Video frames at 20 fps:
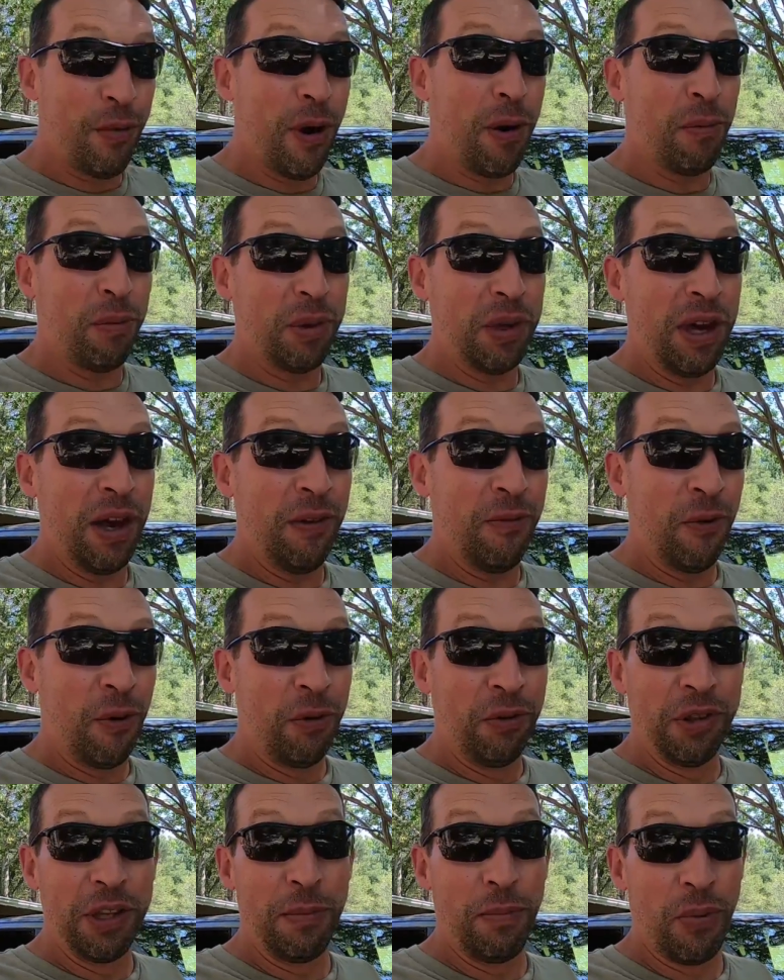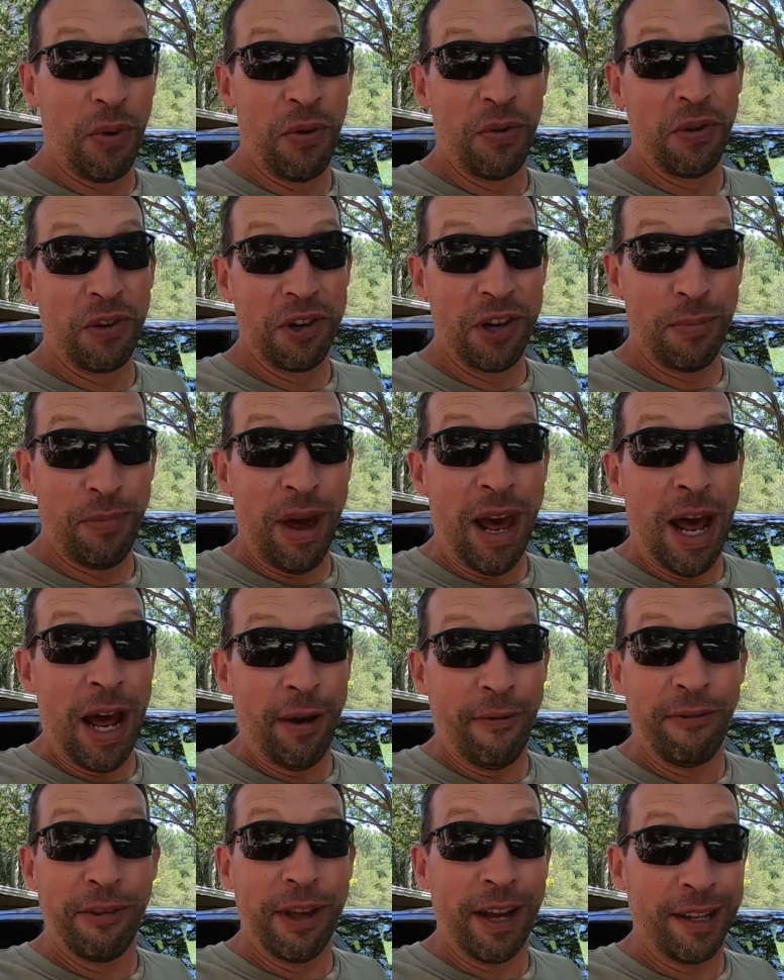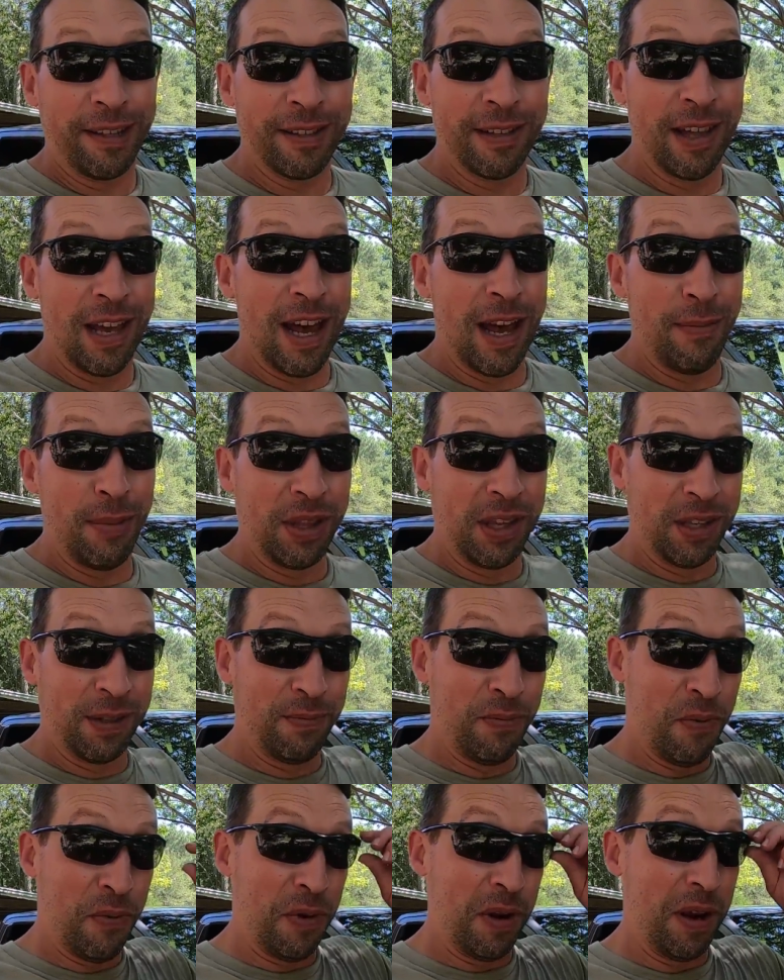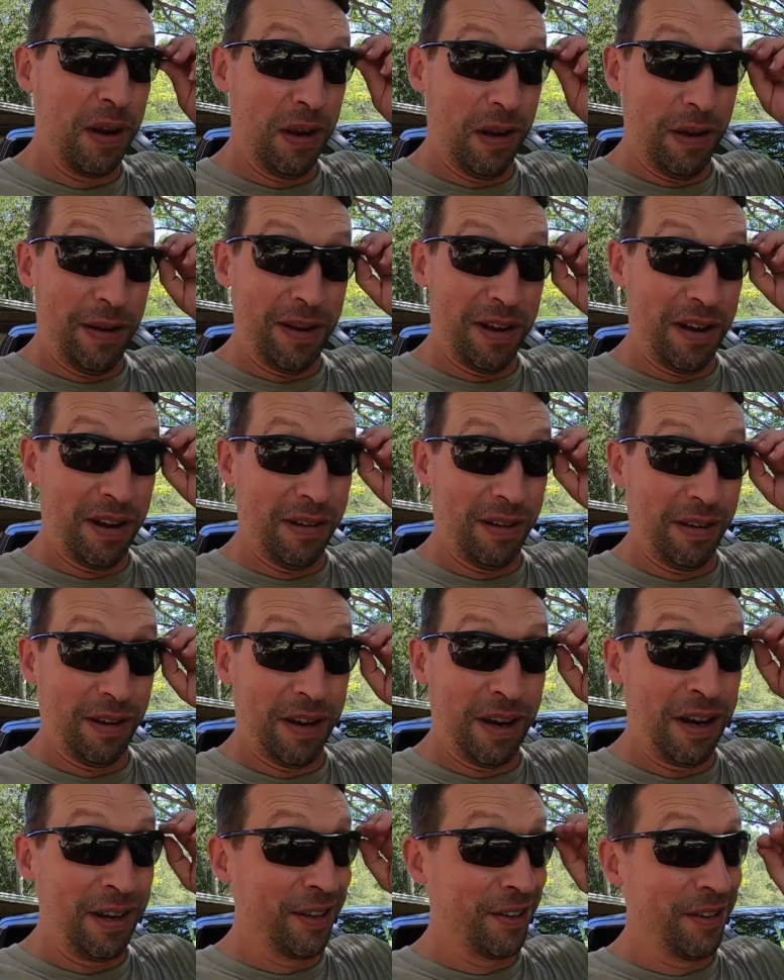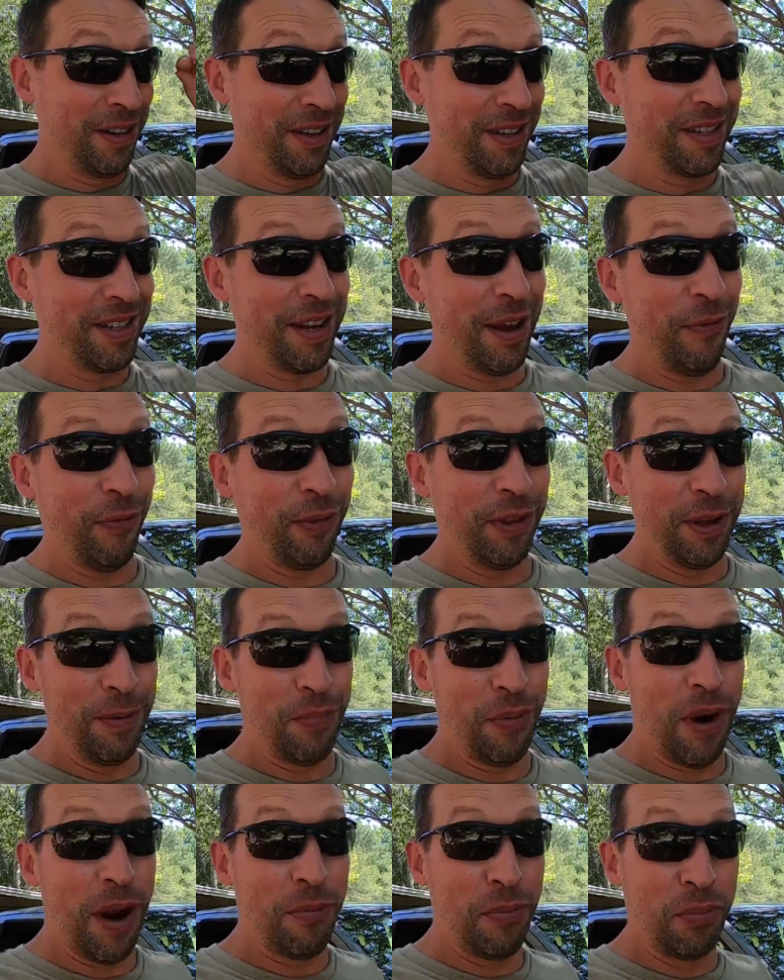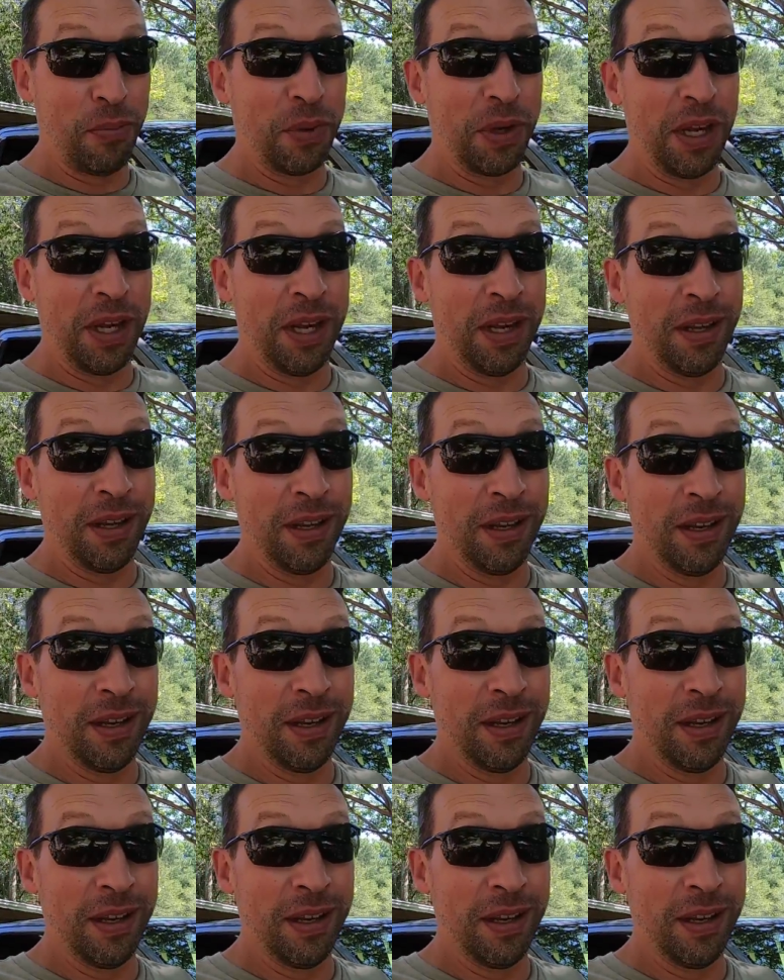probably have only broken up half of that slab at this point. Concrete's definitely definitely